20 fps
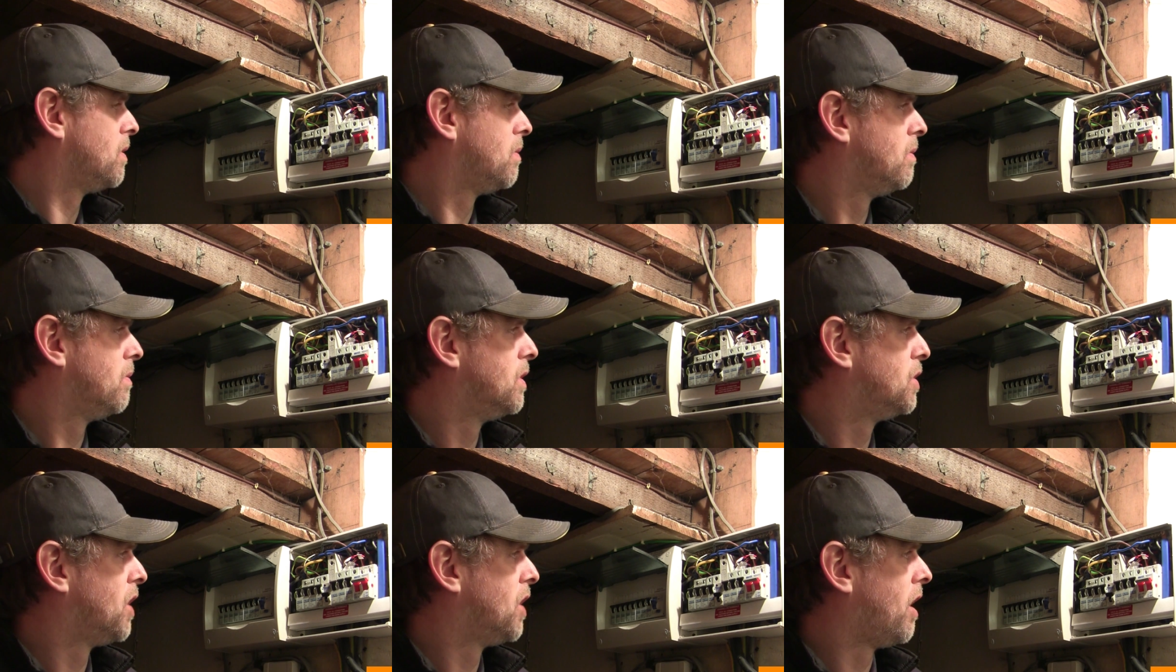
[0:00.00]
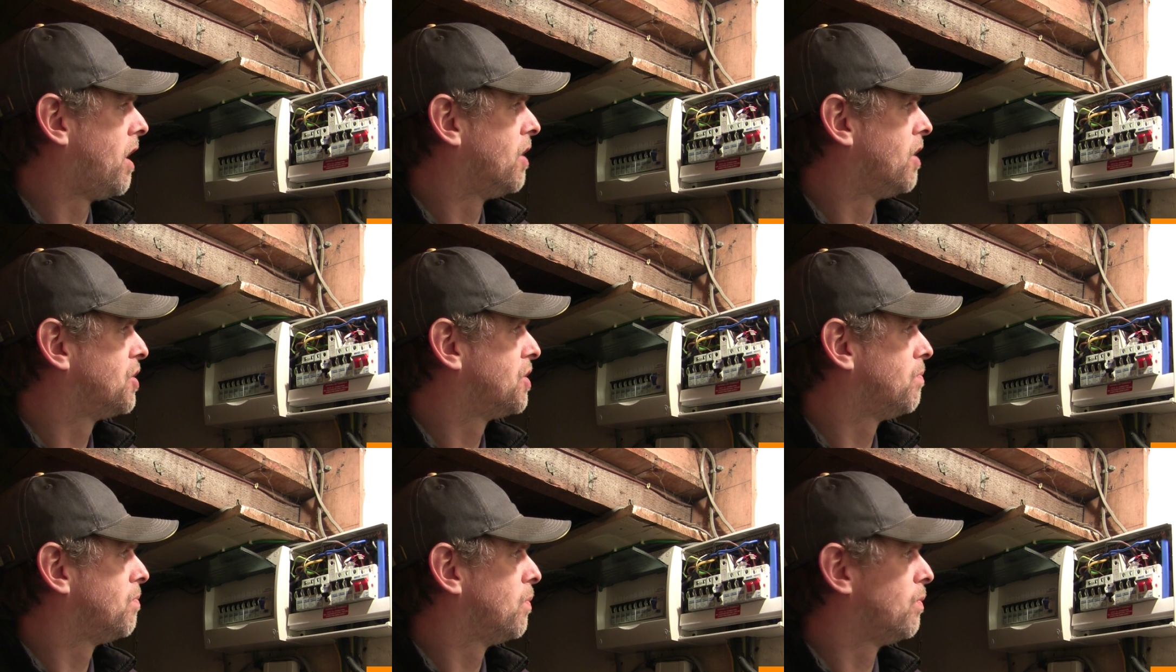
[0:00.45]
the
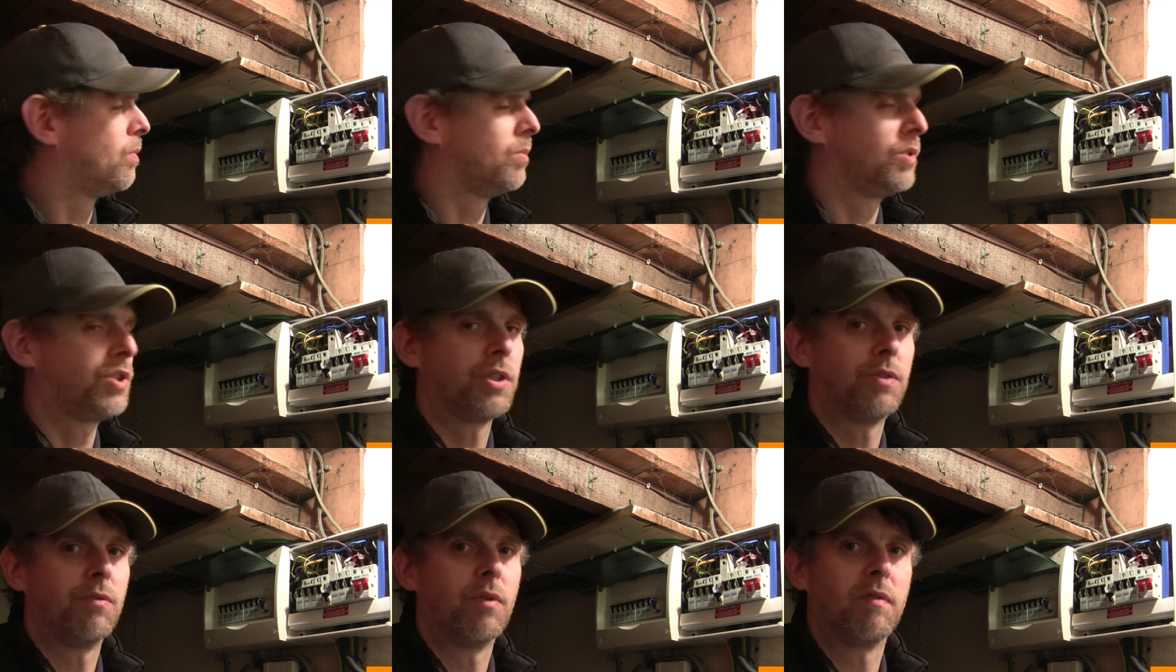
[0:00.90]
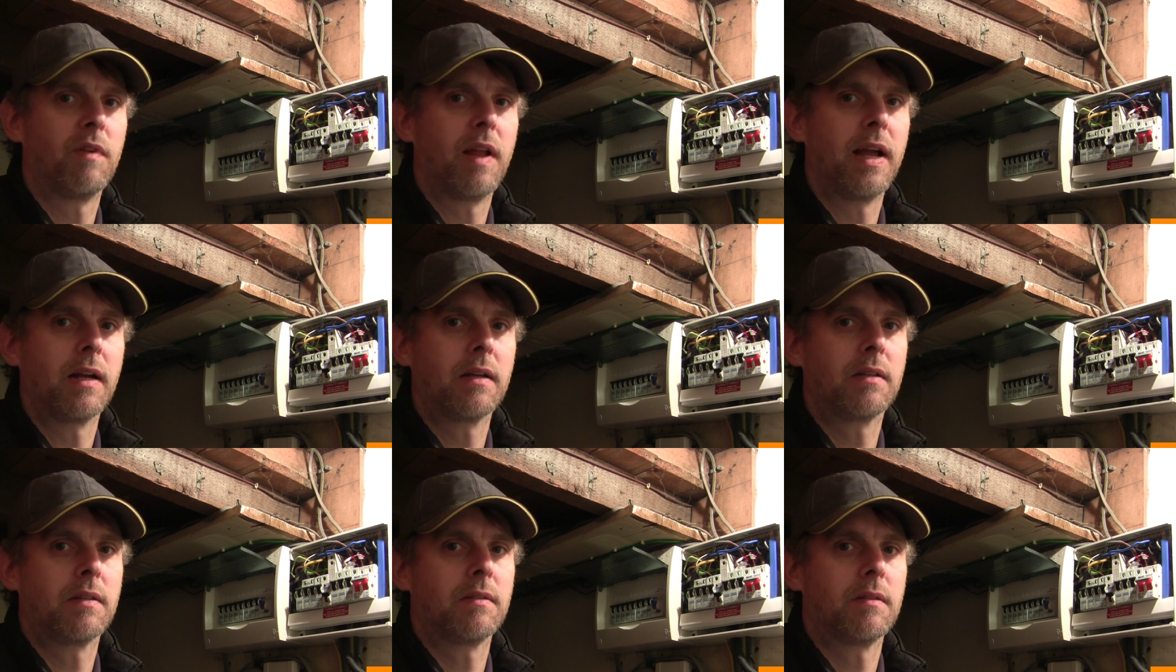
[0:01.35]
charge should
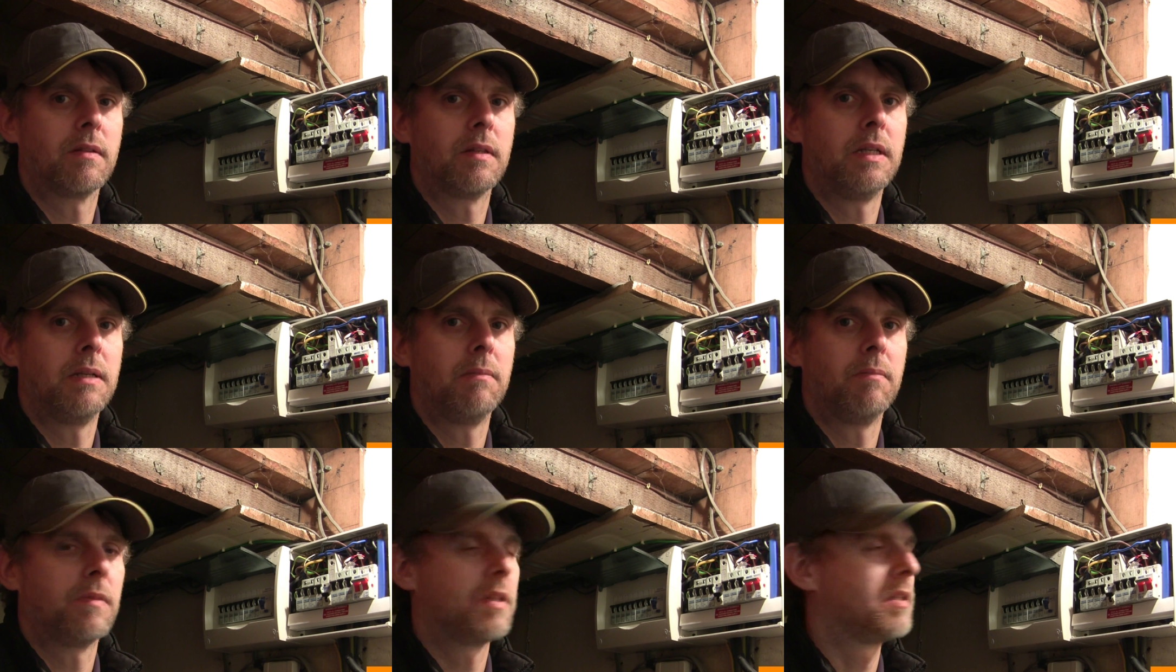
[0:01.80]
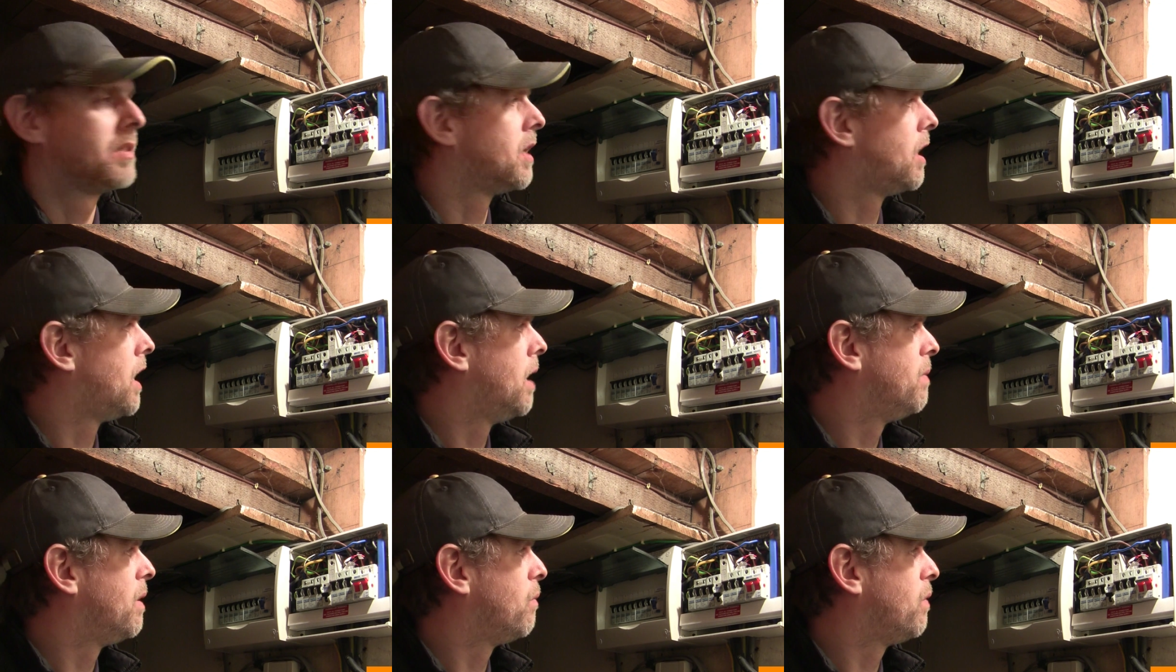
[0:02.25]
reflect the, the
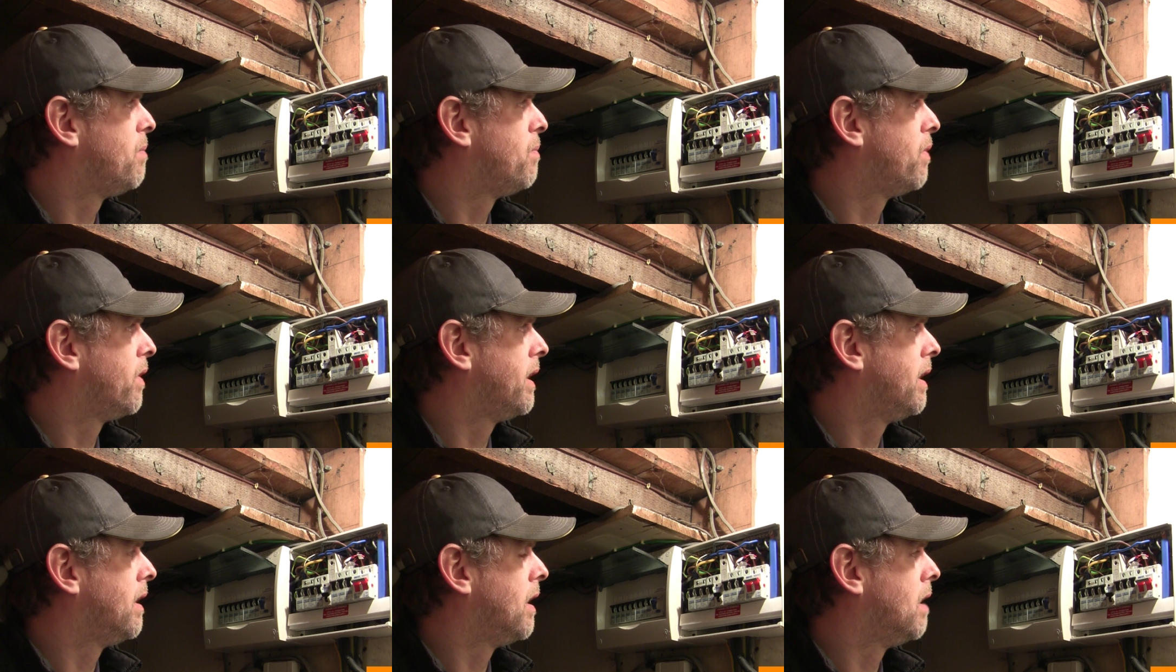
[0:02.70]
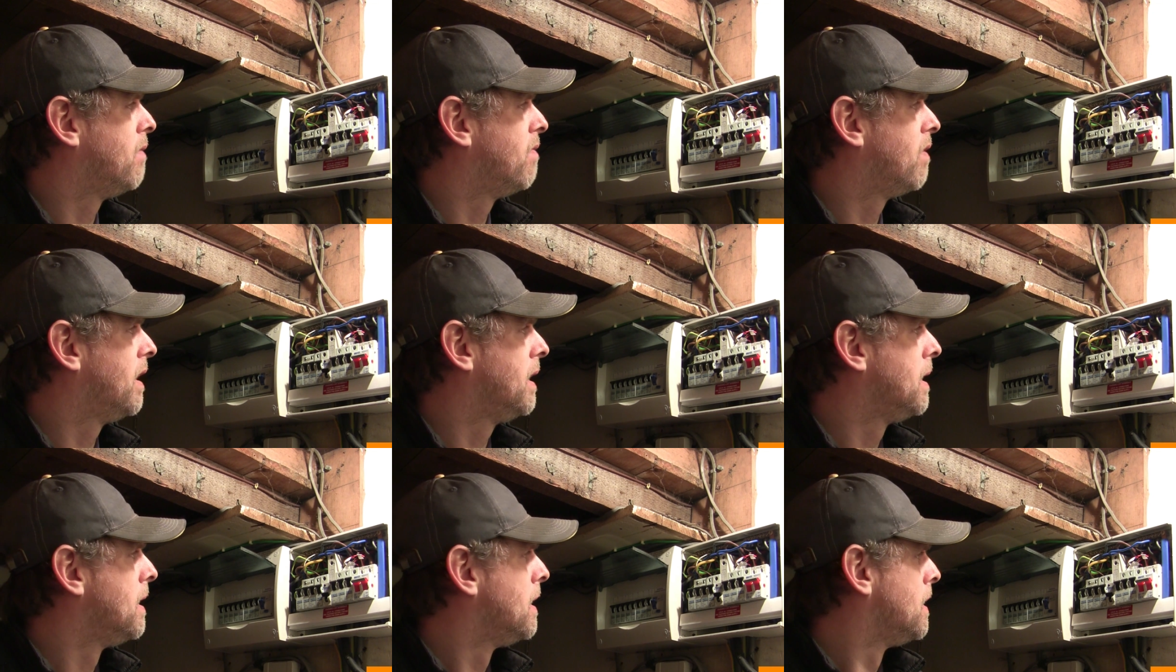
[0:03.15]
time that we put in,
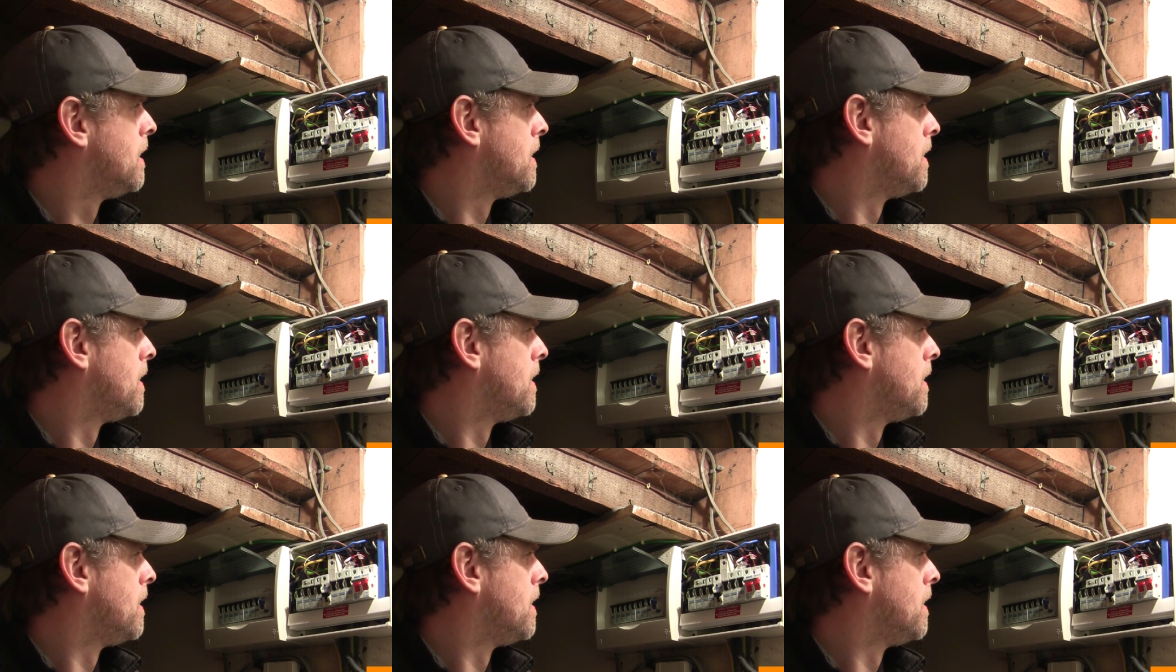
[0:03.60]
hopefully.